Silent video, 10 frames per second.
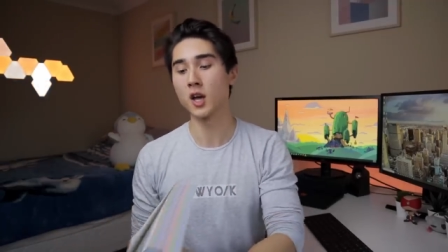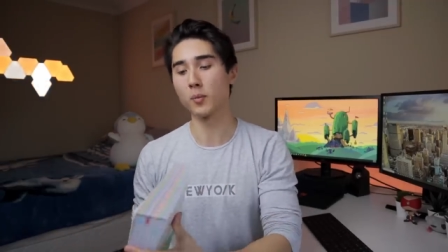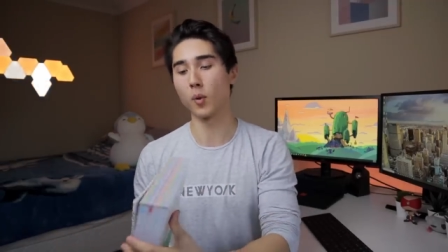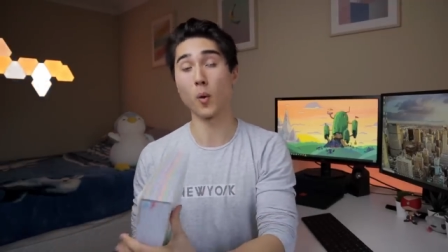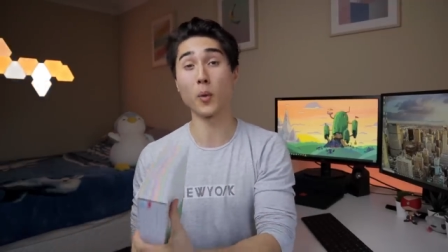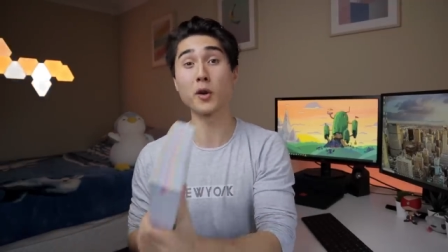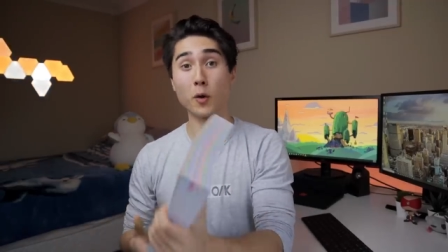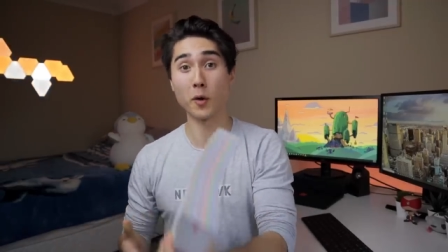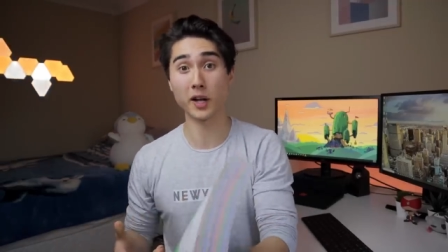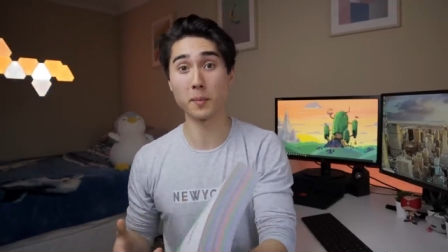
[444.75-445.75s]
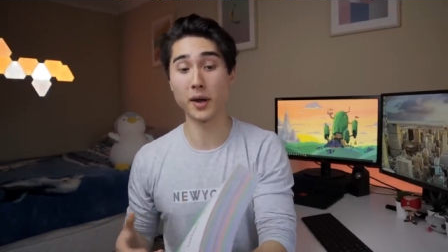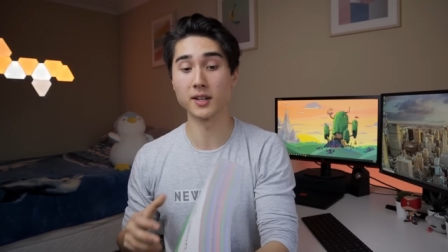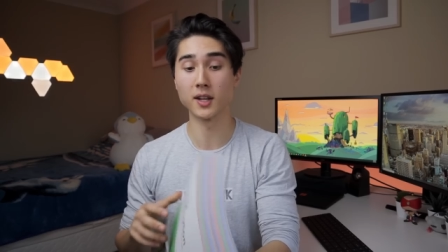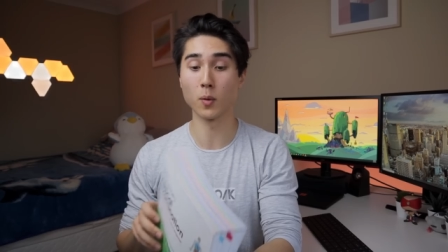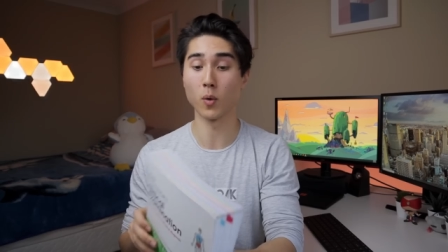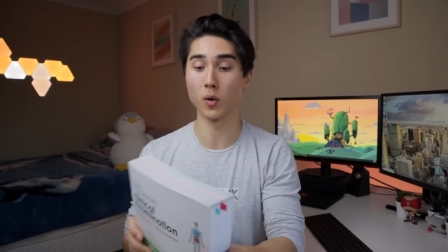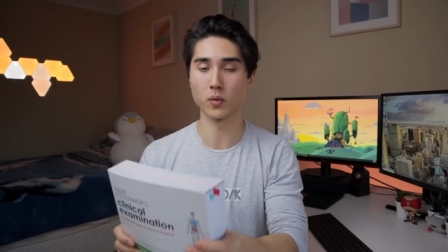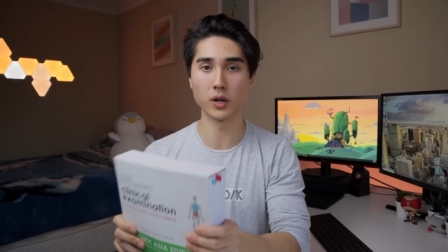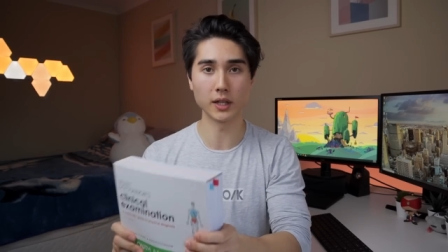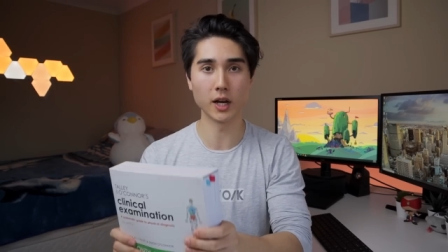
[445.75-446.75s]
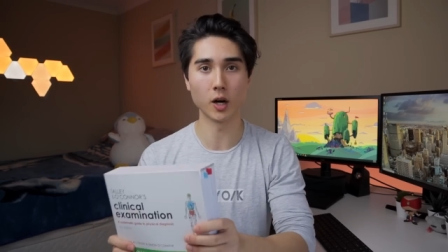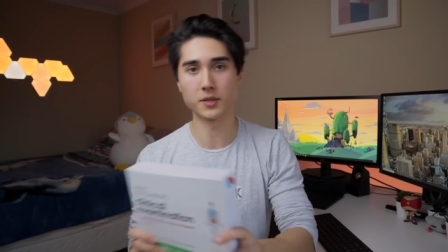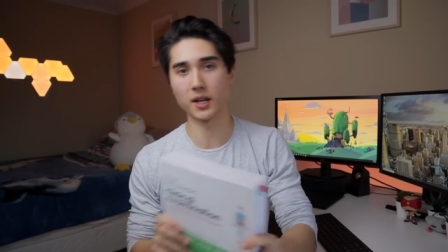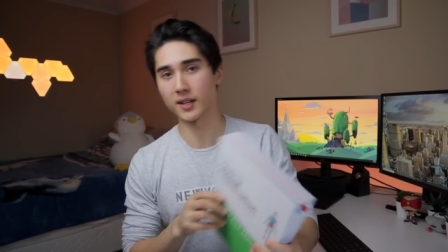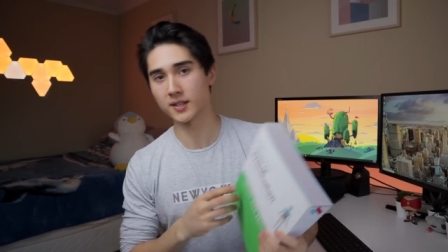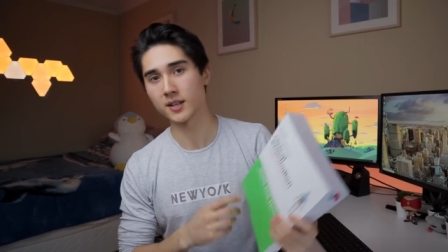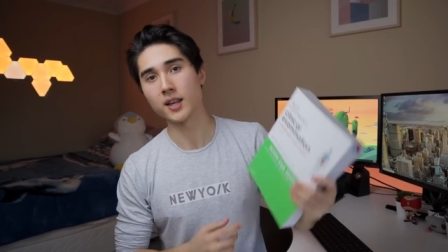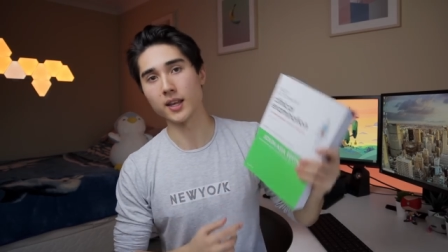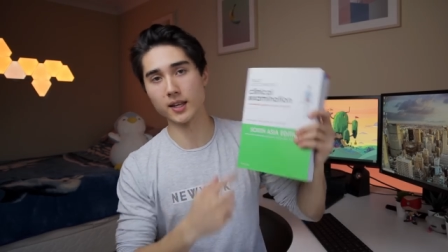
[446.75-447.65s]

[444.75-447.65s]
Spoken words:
but what we were recommended and what really helps us